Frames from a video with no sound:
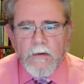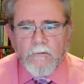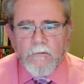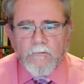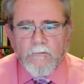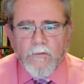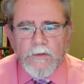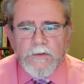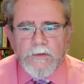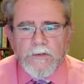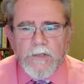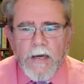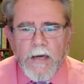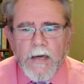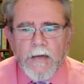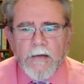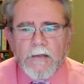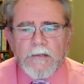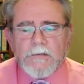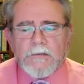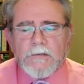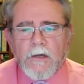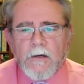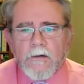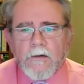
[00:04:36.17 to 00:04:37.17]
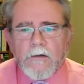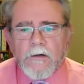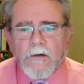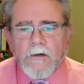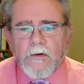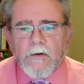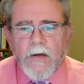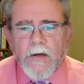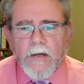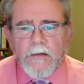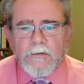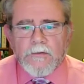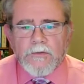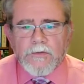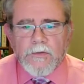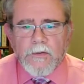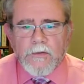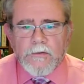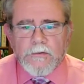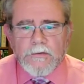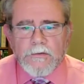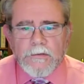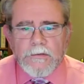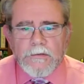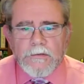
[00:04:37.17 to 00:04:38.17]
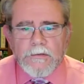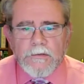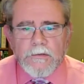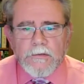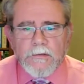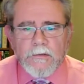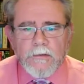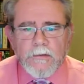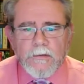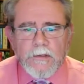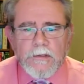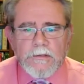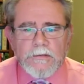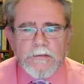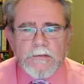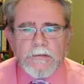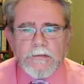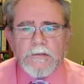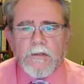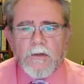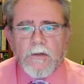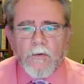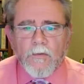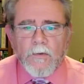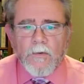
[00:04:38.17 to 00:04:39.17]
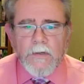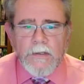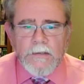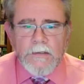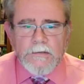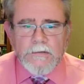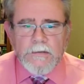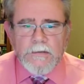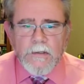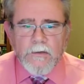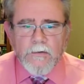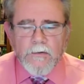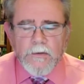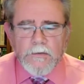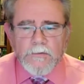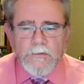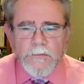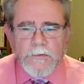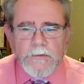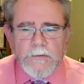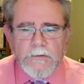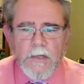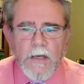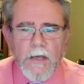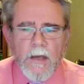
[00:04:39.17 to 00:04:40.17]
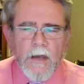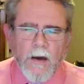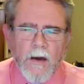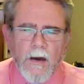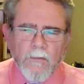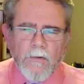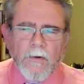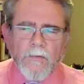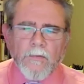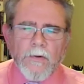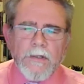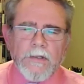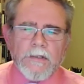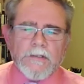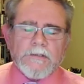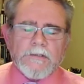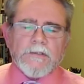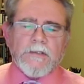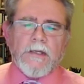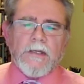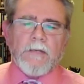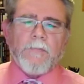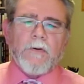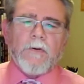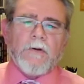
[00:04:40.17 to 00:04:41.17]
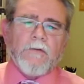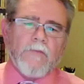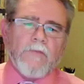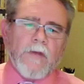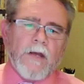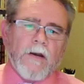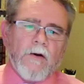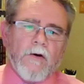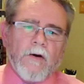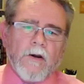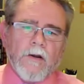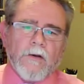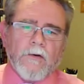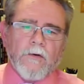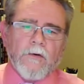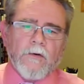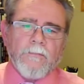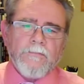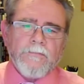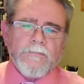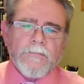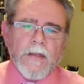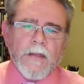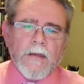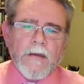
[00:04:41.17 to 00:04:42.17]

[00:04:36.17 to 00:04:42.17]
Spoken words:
"For China's Underground Churches, This is No Easy Christmas." I want to read a snippet of that article.